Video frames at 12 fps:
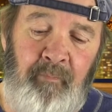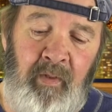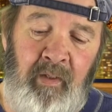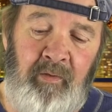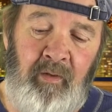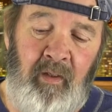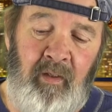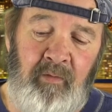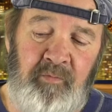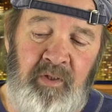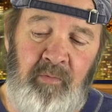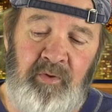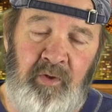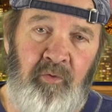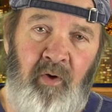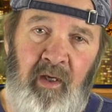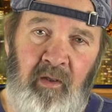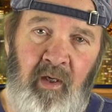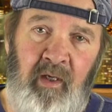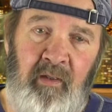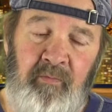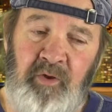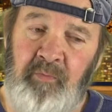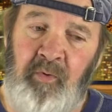And she was a grand lady.
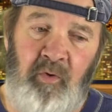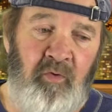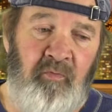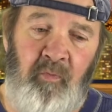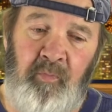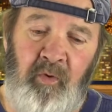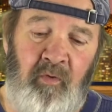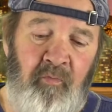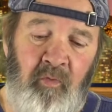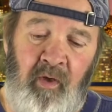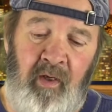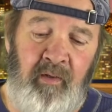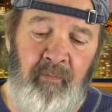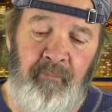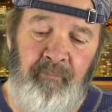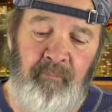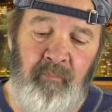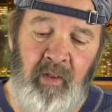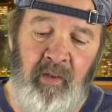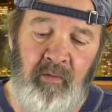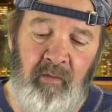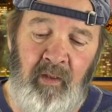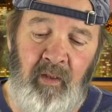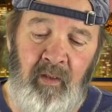She's a beautiful, beautiful lady. And
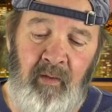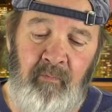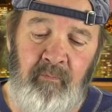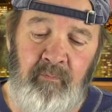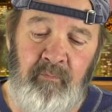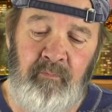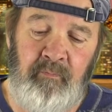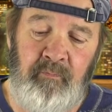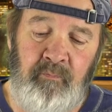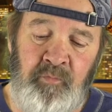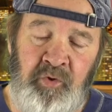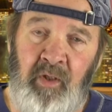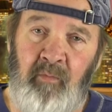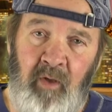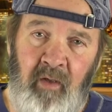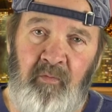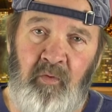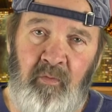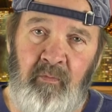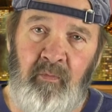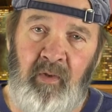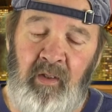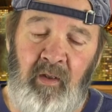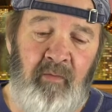Jim loved her.
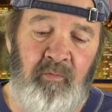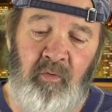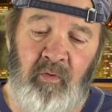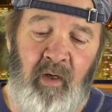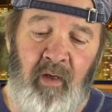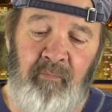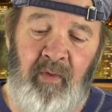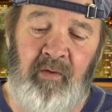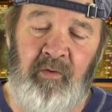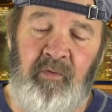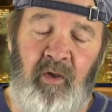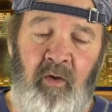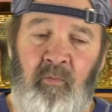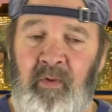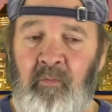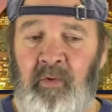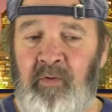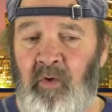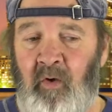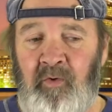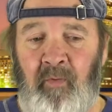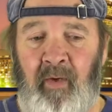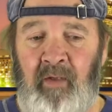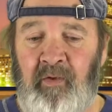He loved her a lot. I could tell. We talked
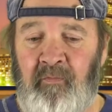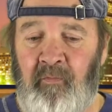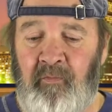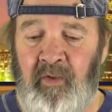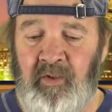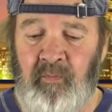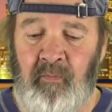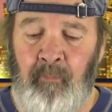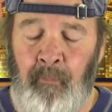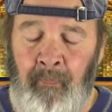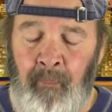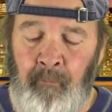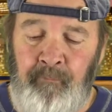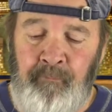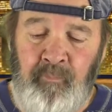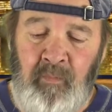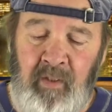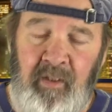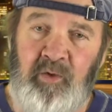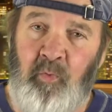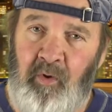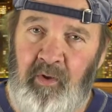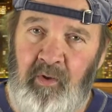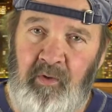about different things. And he's
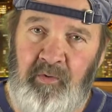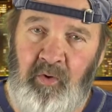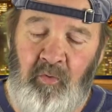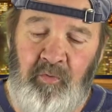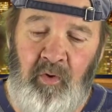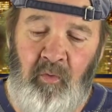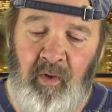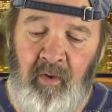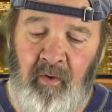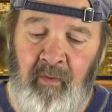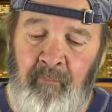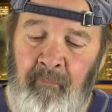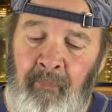working in the Turncoat area.